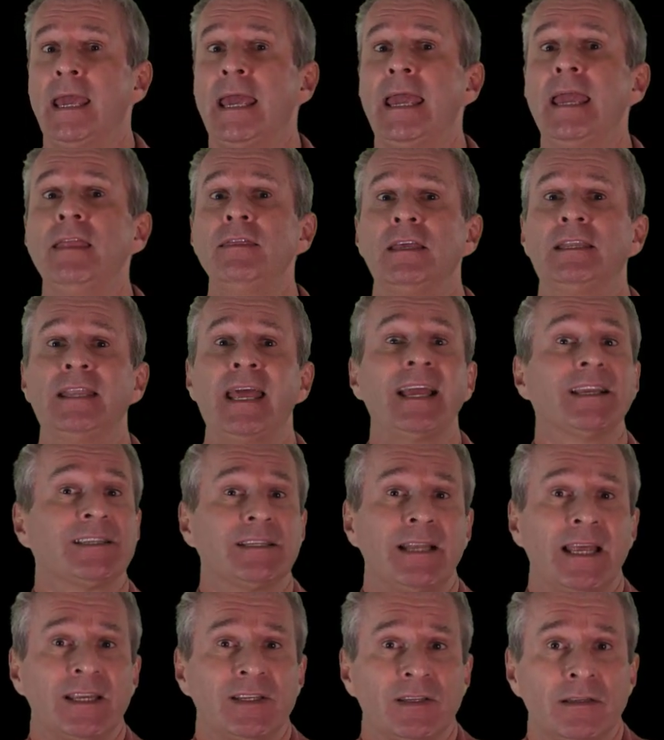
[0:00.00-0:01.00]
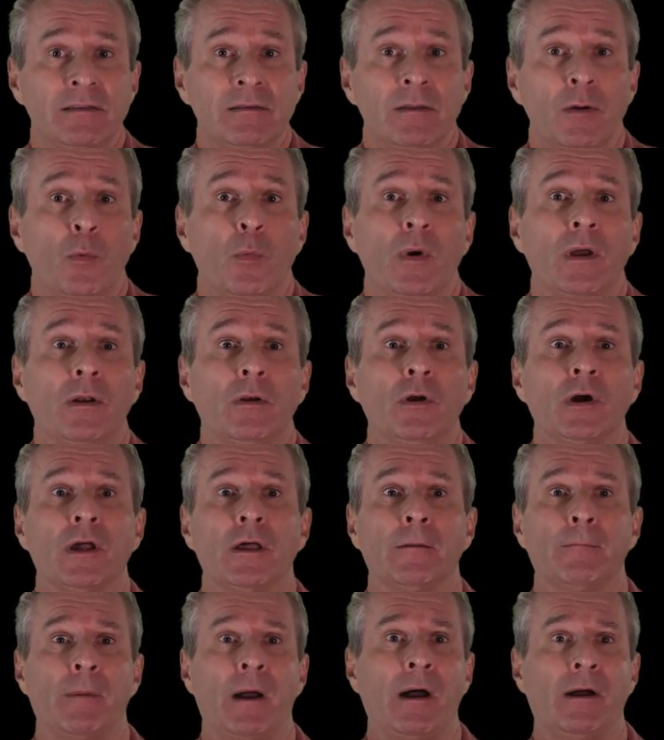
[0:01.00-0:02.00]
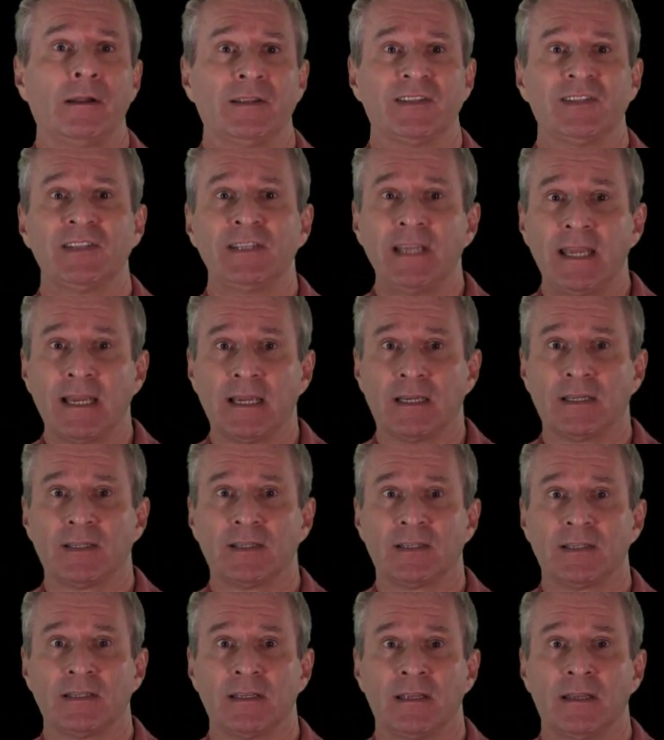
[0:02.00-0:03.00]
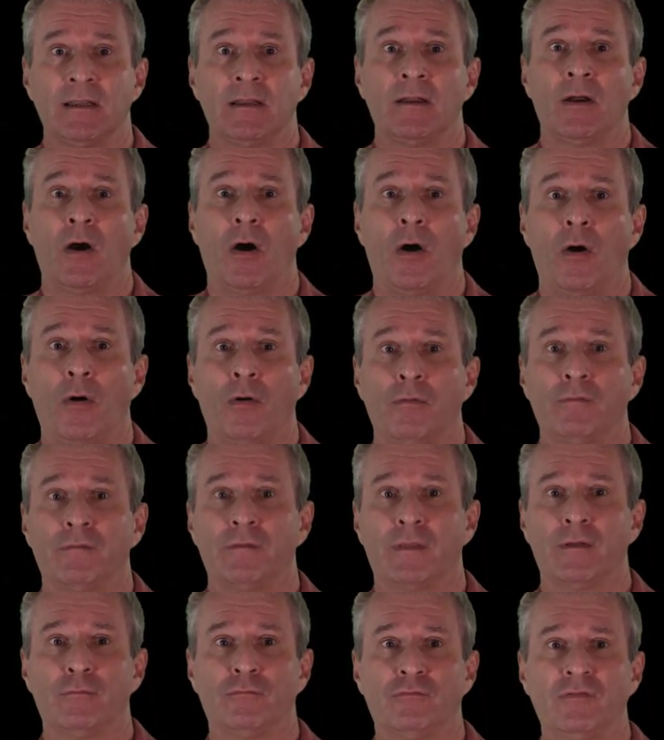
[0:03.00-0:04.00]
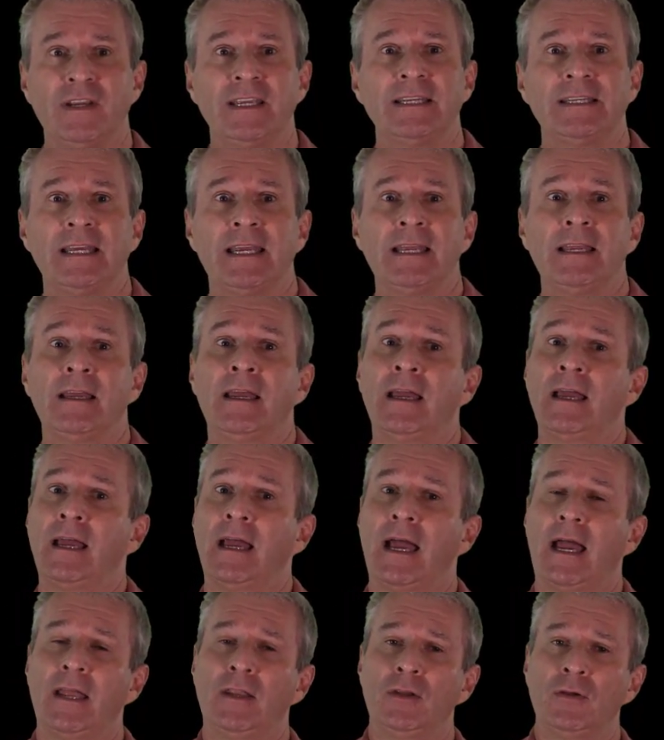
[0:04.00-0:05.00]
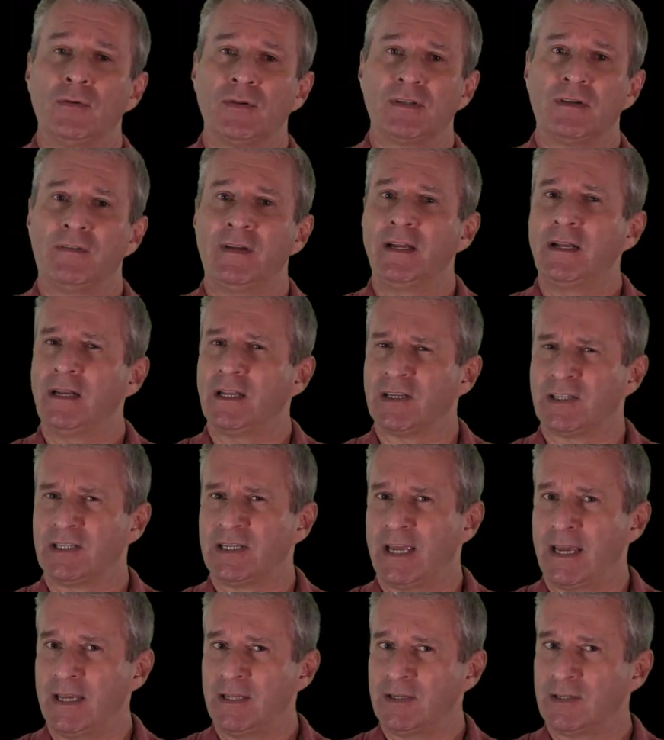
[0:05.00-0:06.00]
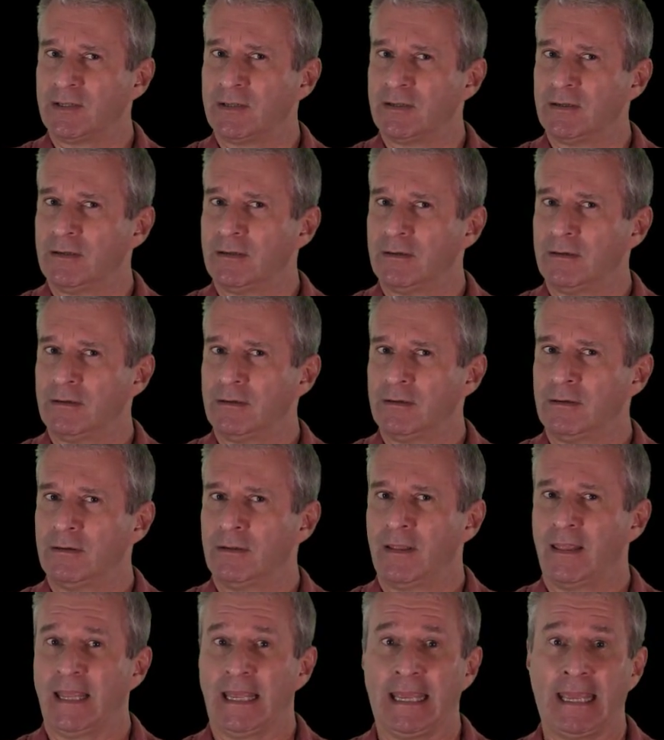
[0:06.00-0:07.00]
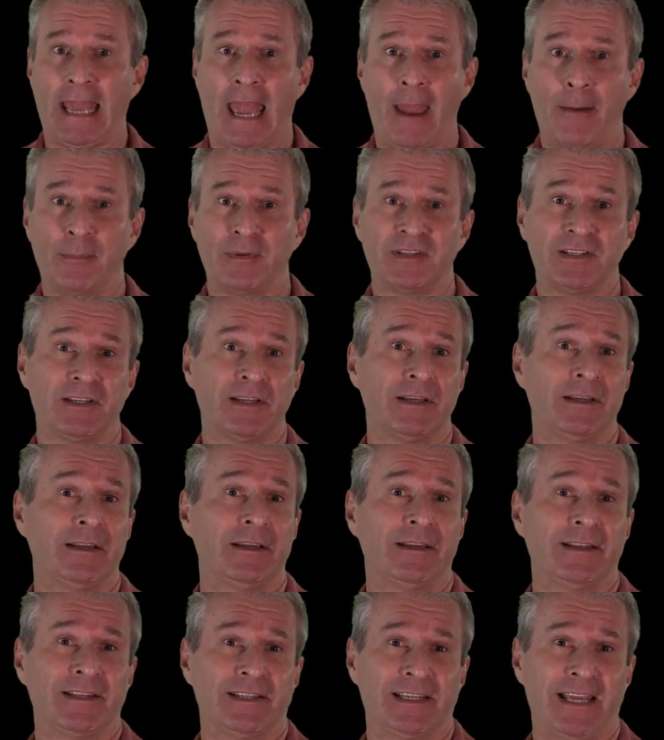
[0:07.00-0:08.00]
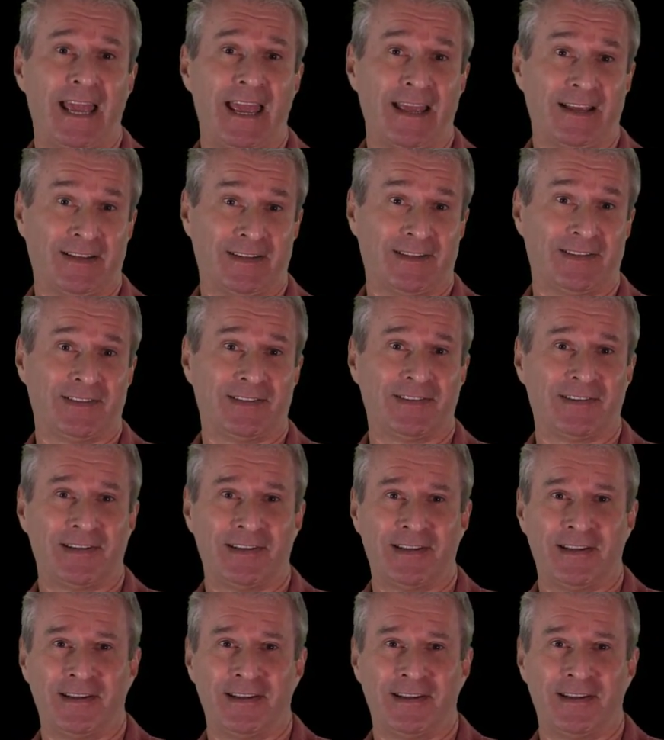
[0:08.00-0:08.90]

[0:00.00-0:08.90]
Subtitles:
In the next lesson, we'll look at part 6 of the reading and use of English test, the gapped text.